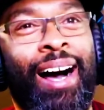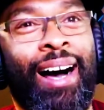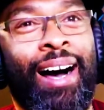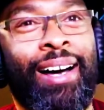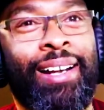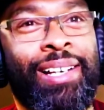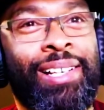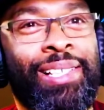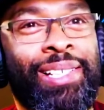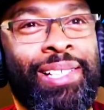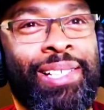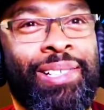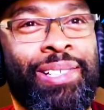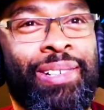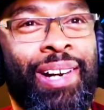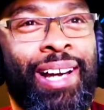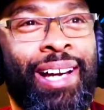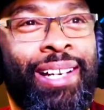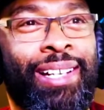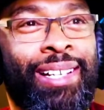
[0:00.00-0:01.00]
Are they just
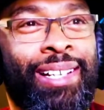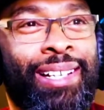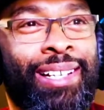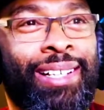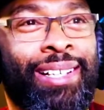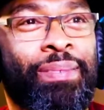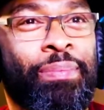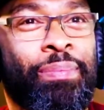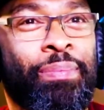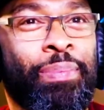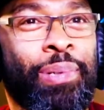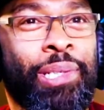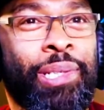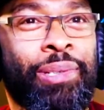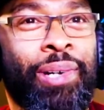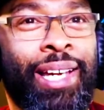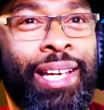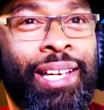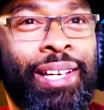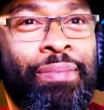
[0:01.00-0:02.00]
trying to
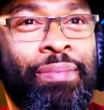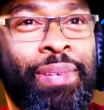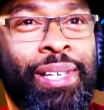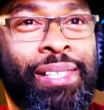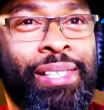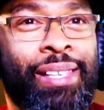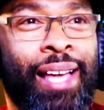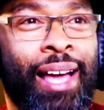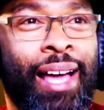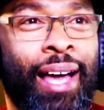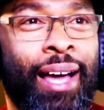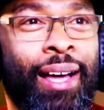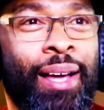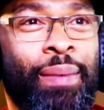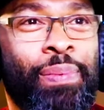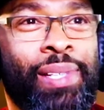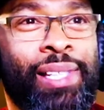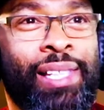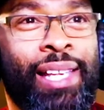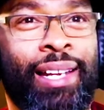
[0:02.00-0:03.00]
portray him as
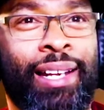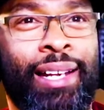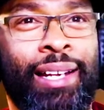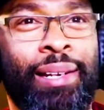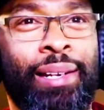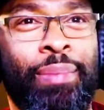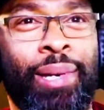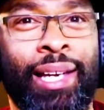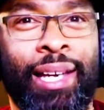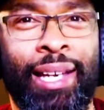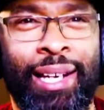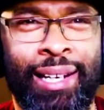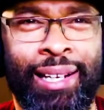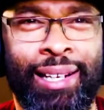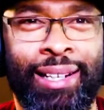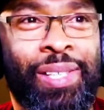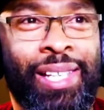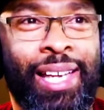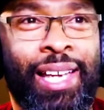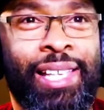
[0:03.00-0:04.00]
upset at the beginning?
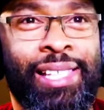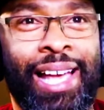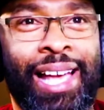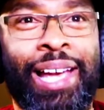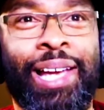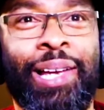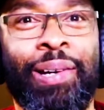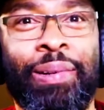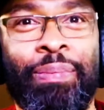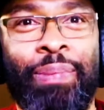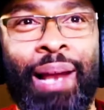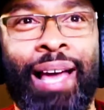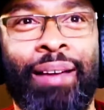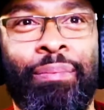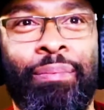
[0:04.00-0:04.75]
Don't say he's an angry black